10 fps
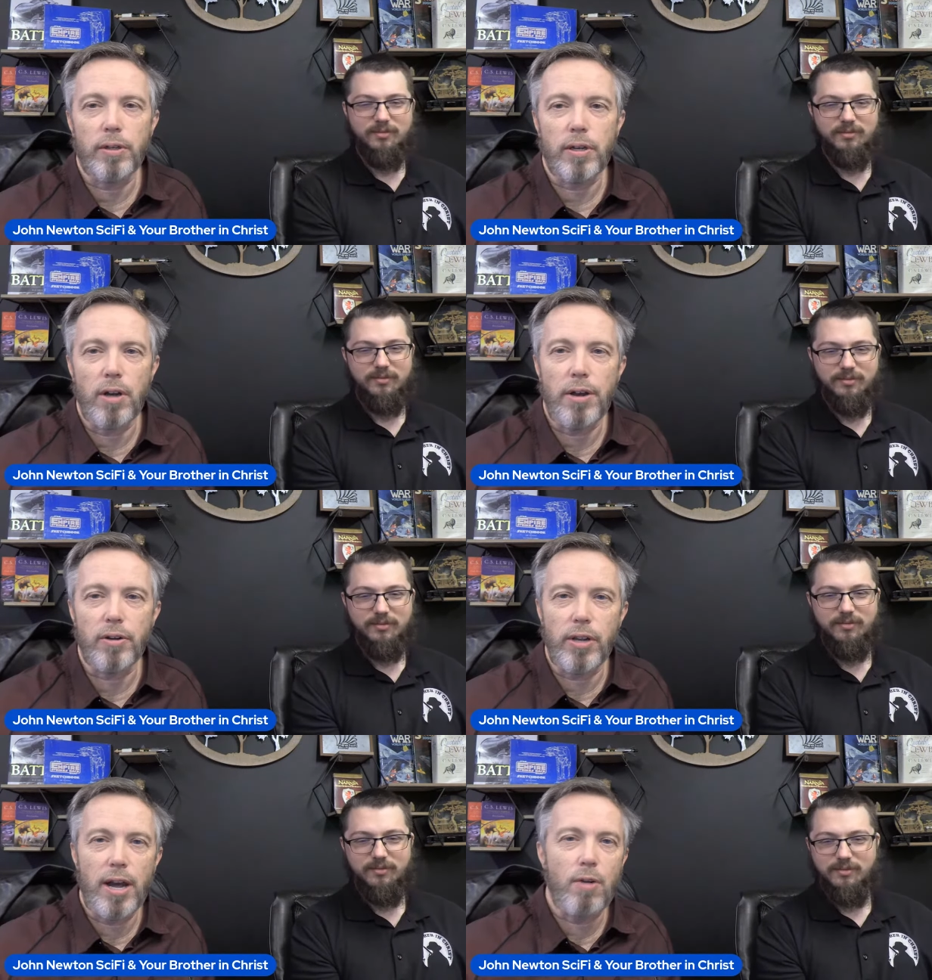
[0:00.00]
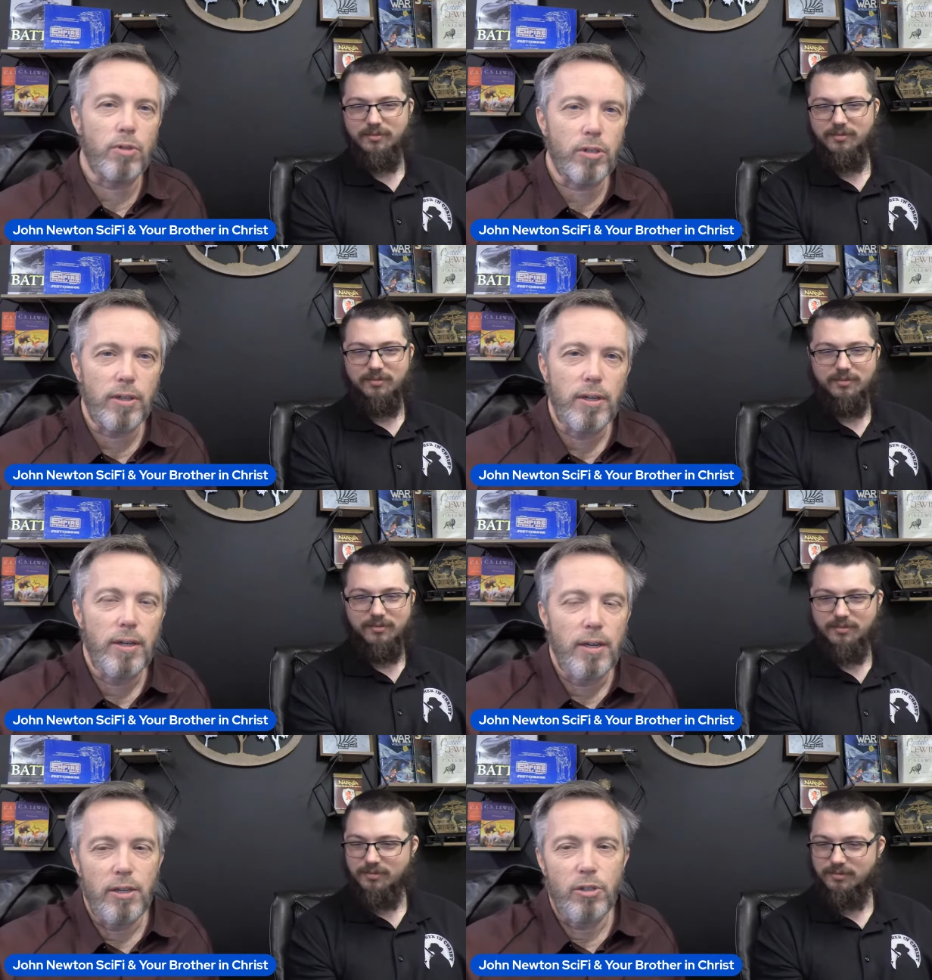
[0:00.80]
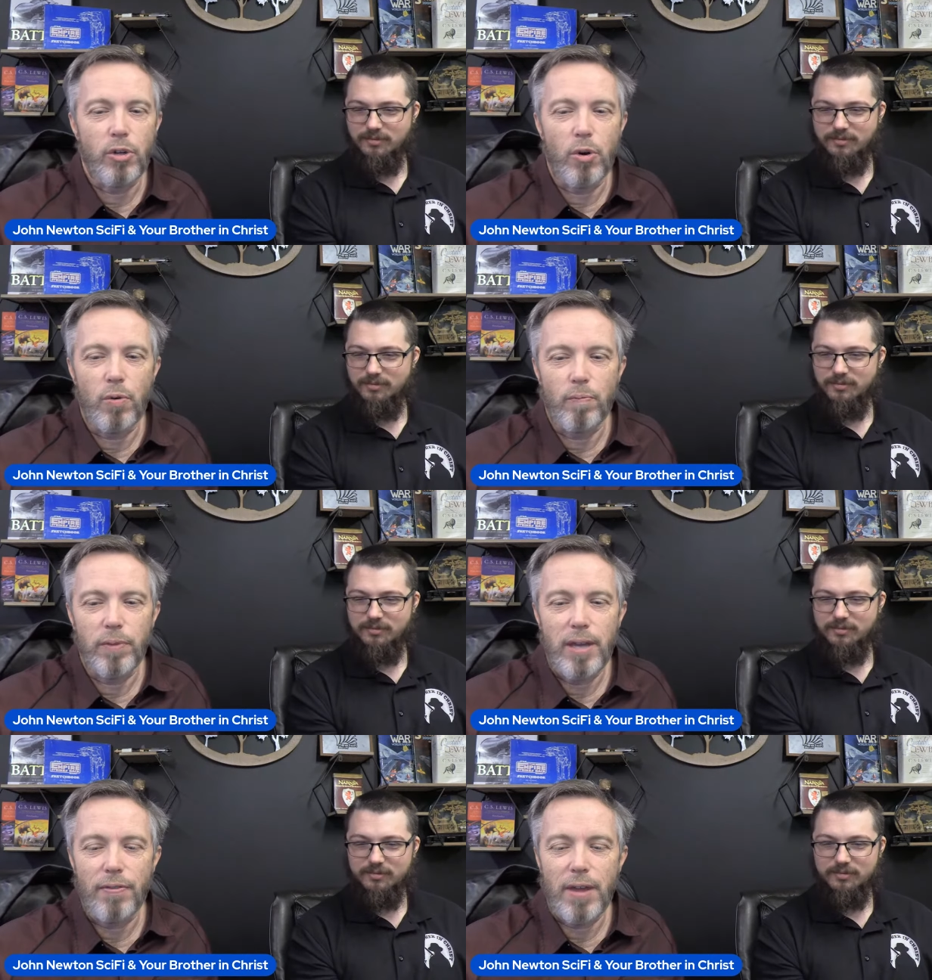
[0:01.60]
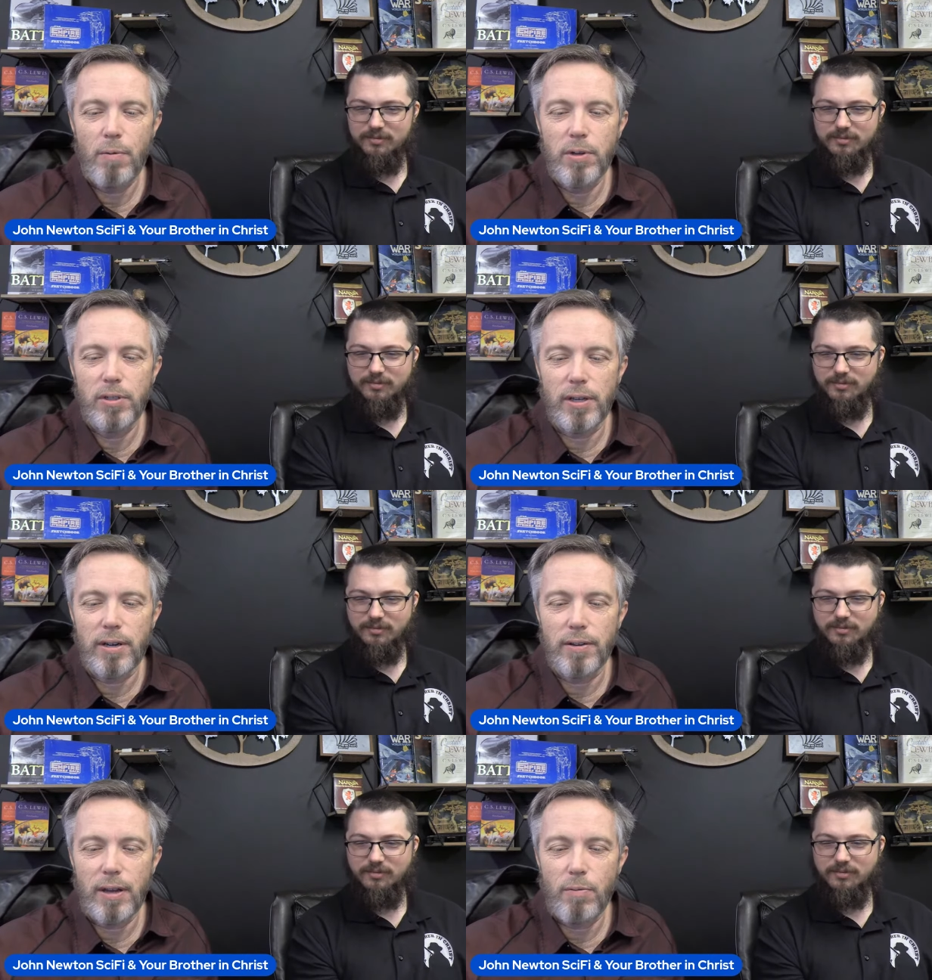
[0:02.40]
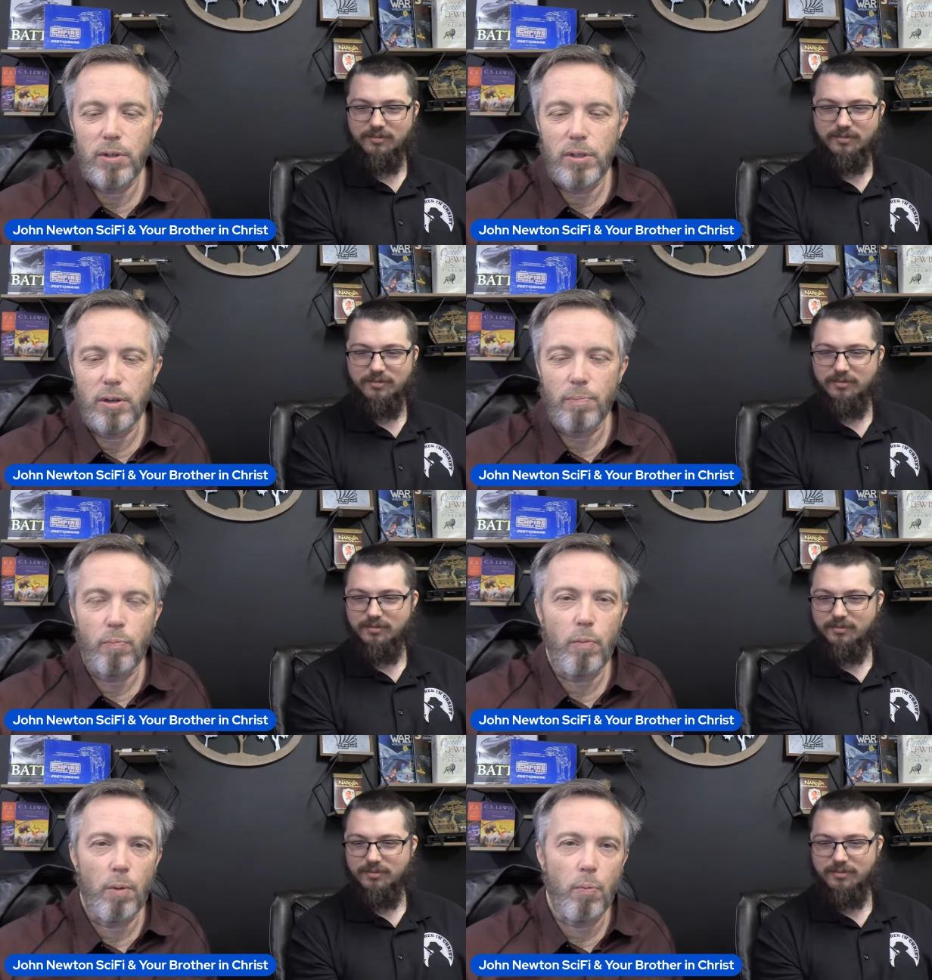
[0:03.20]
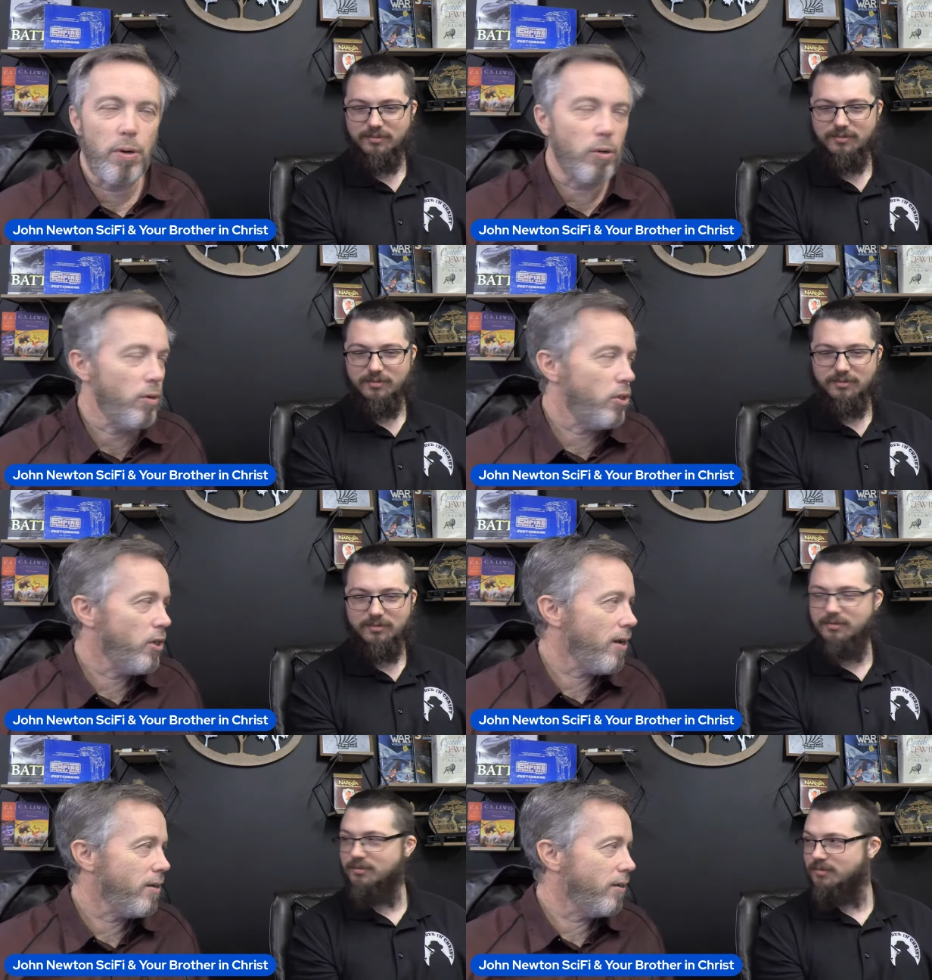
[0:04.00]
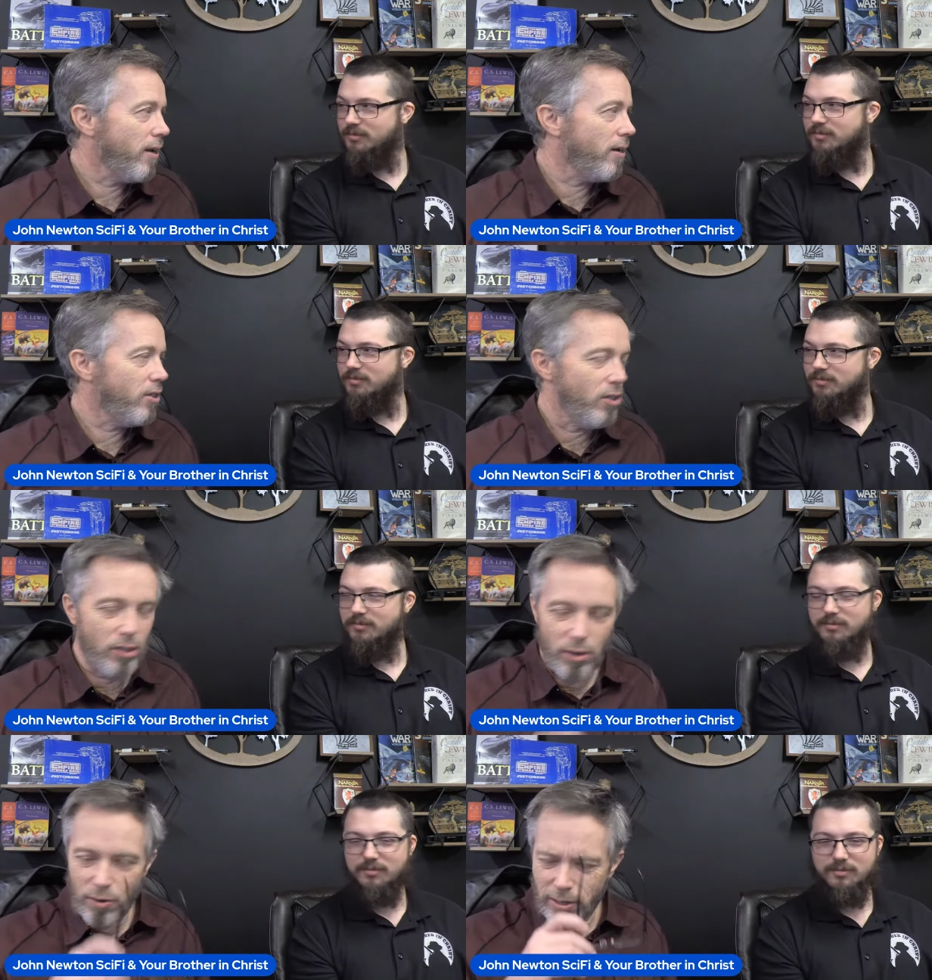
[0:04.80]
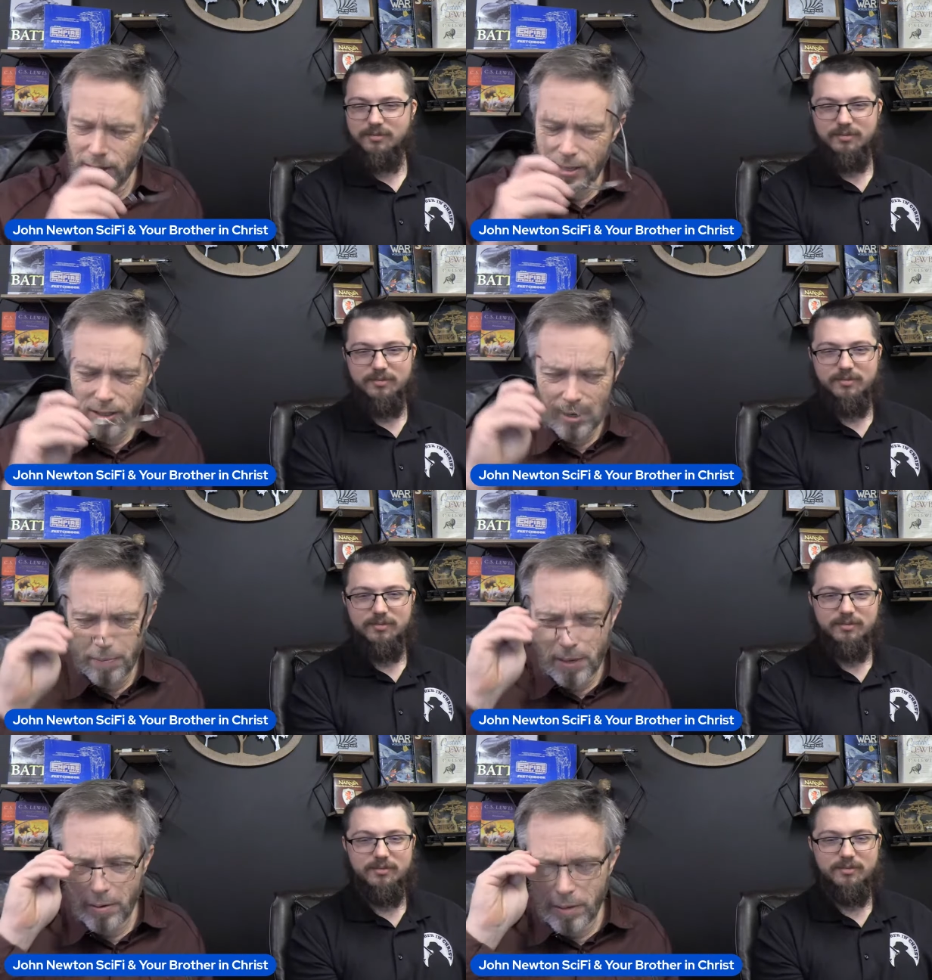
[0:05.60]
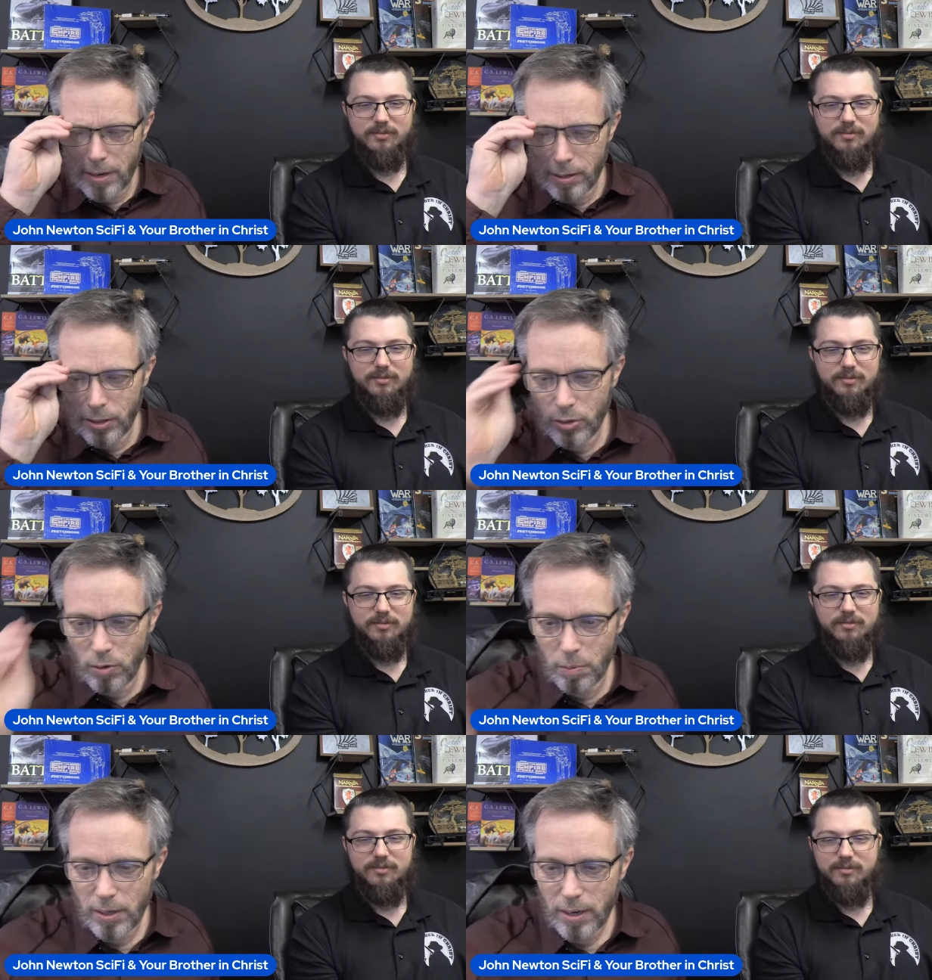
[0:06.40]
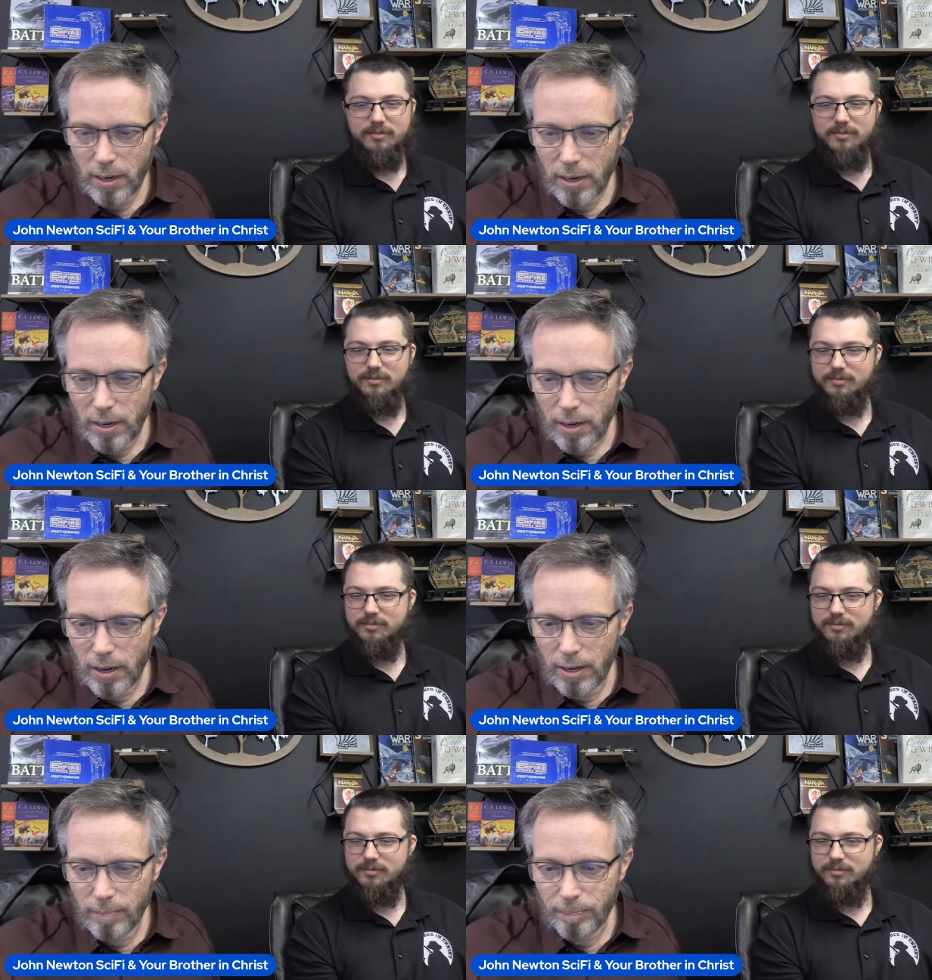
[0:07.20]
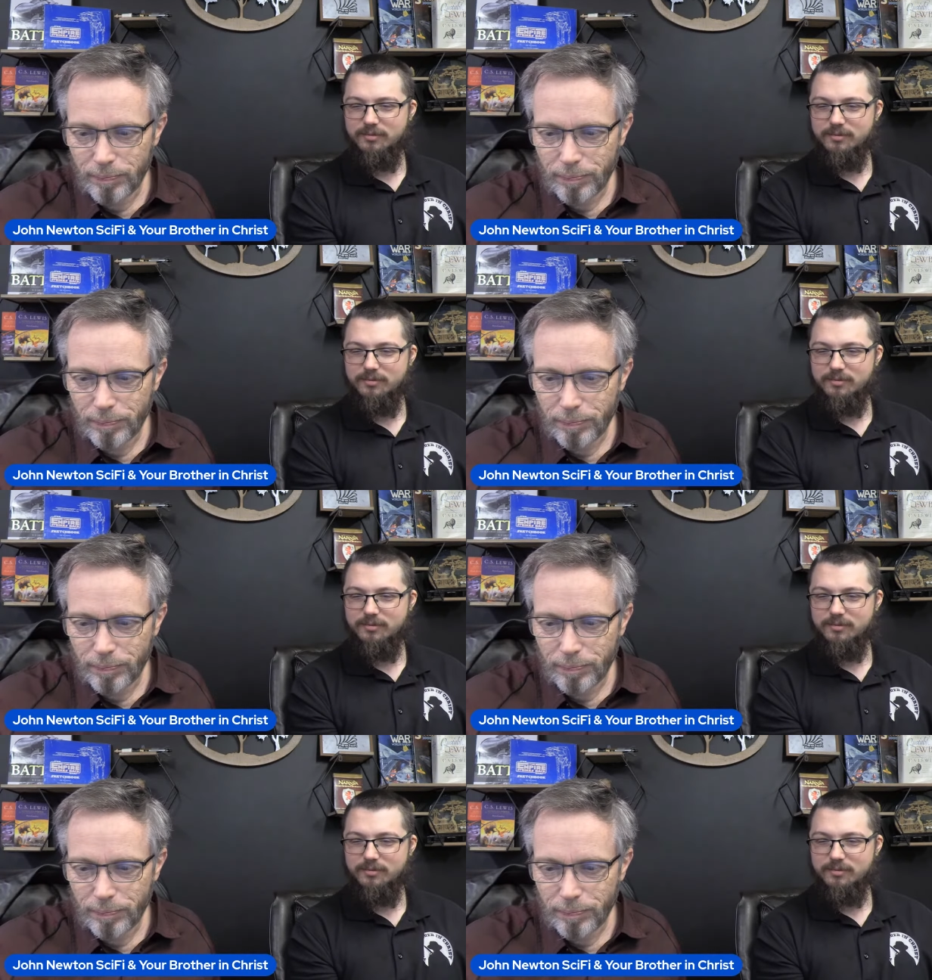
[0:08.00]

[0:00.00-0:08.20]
Speaker 1: canonical hours. So yeah, that was uh, that was a, a, point of Christianity, not necessarily Islam that, that it assumed. Um,